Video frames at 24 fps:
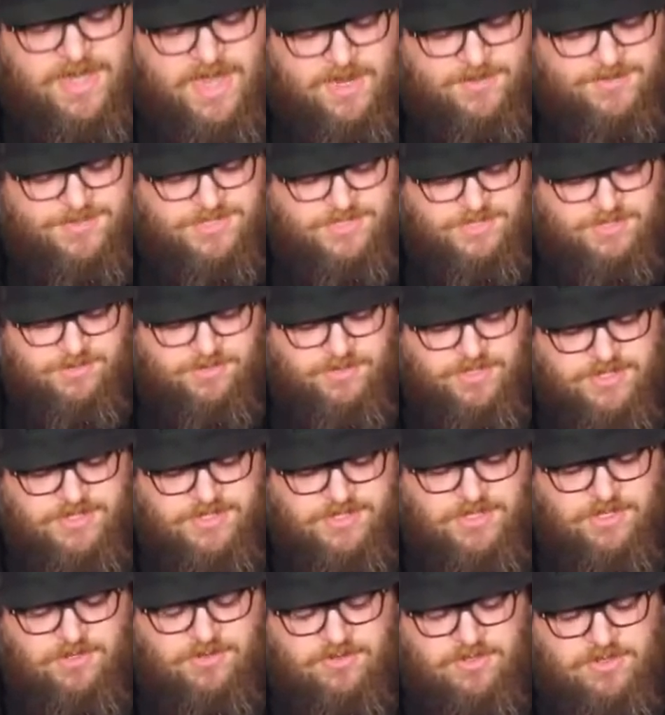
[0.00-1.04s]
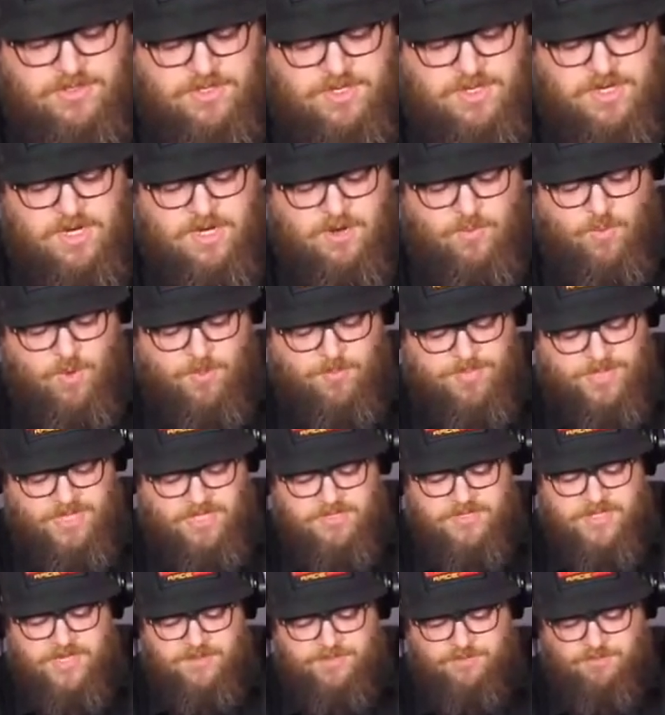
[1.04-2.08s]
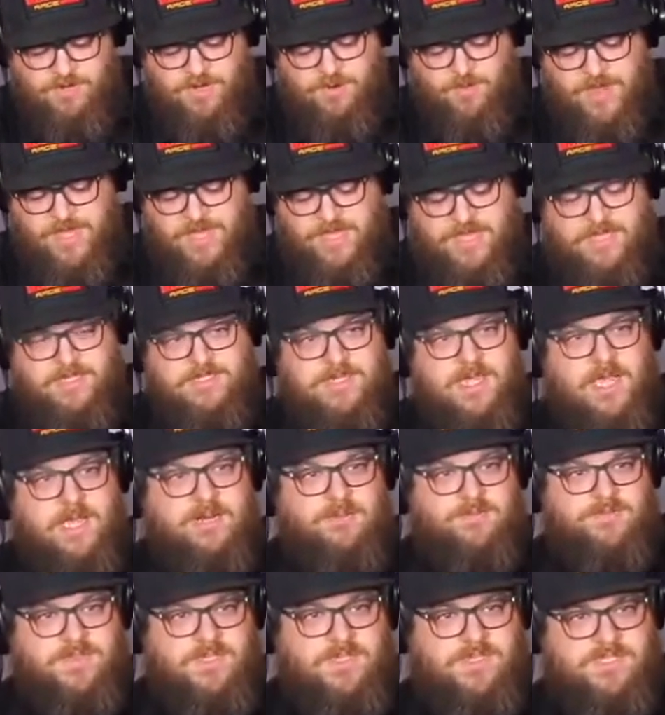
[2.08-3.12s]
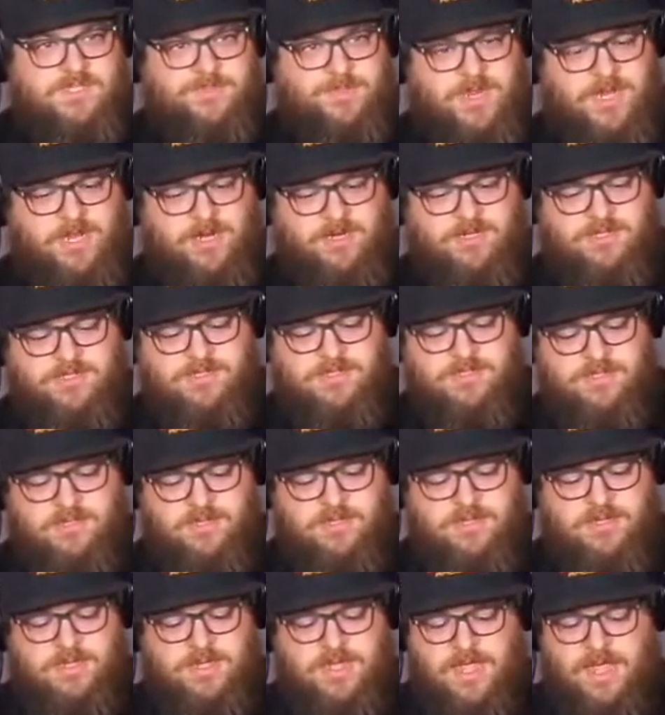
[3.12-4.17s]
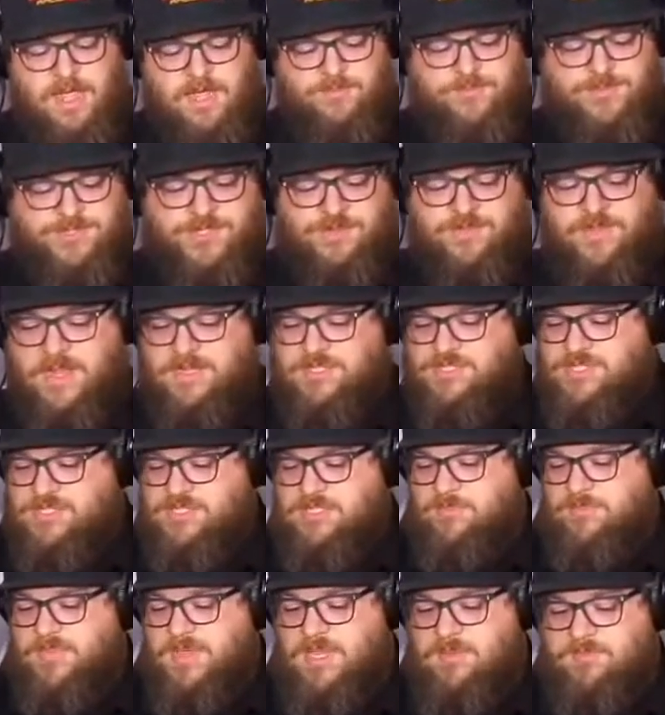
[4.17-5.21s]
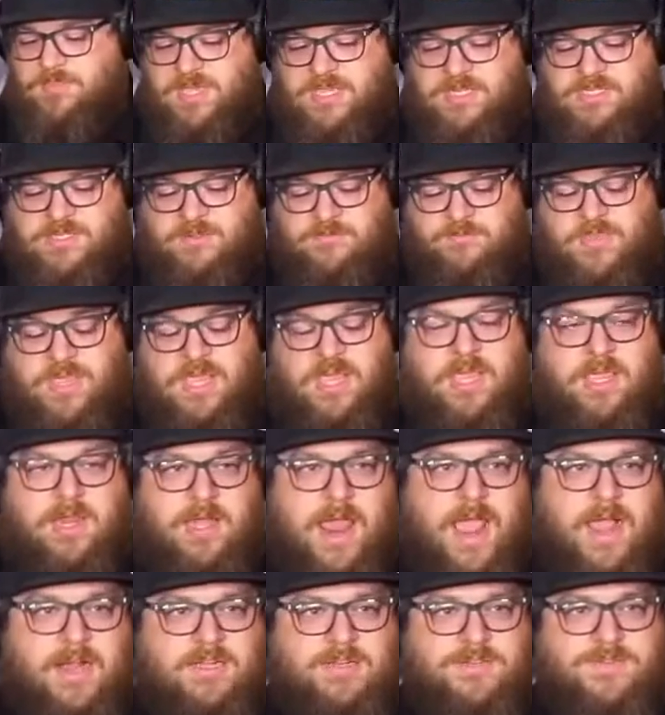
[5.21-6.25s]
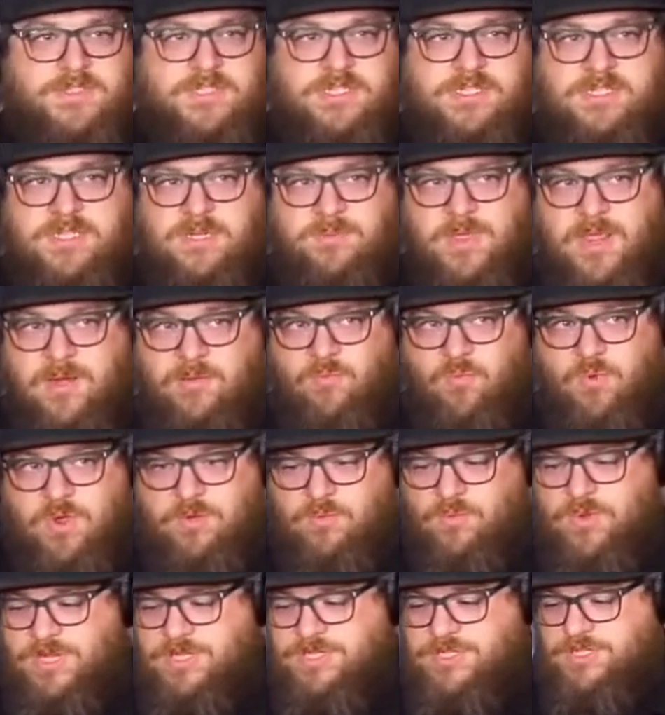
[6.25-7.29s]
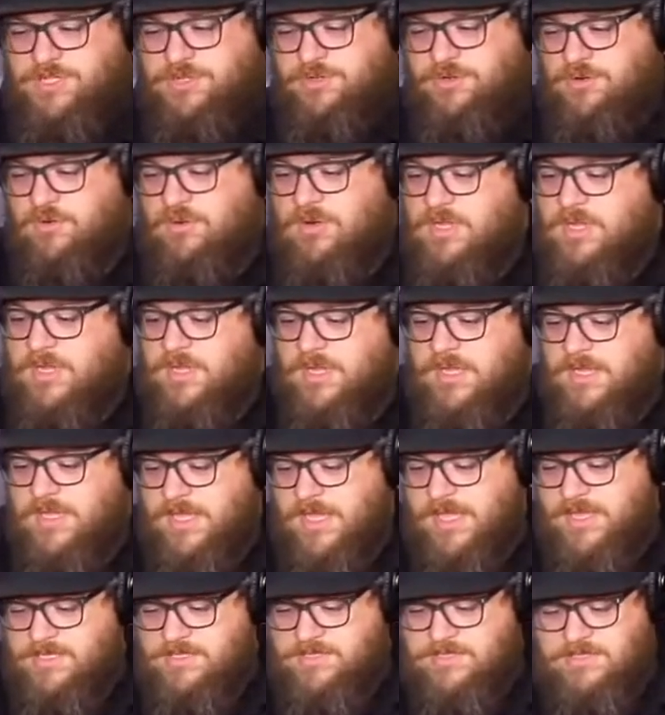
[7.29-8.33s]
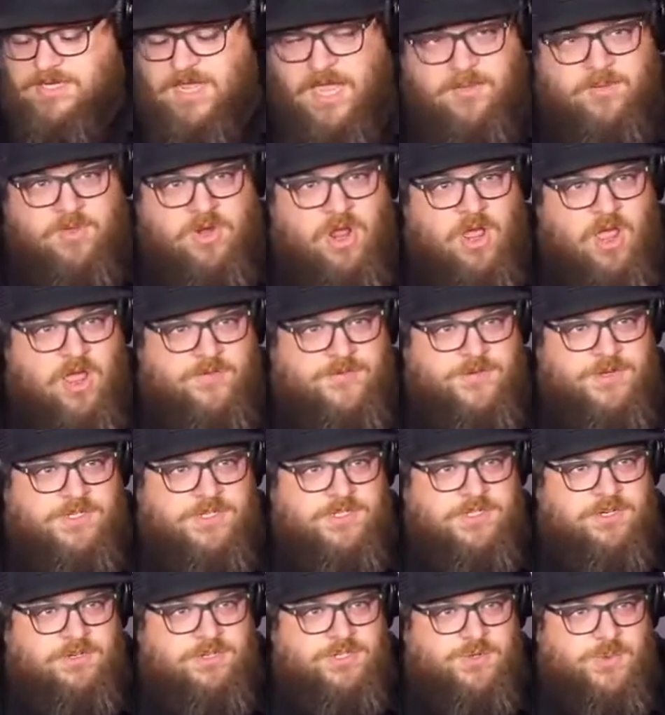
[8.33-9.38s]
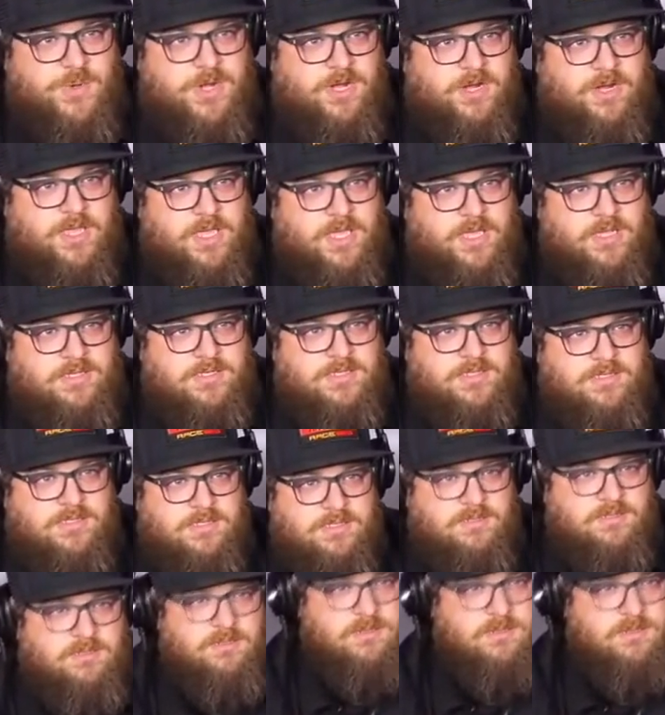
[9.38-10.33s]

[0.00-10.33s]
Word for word: Absolutely. Yeah. So we're building three way kits out of these speakers Okay. Um, so that's just a big piece of being an active system. And what we do is Diamond offers their tweeter kits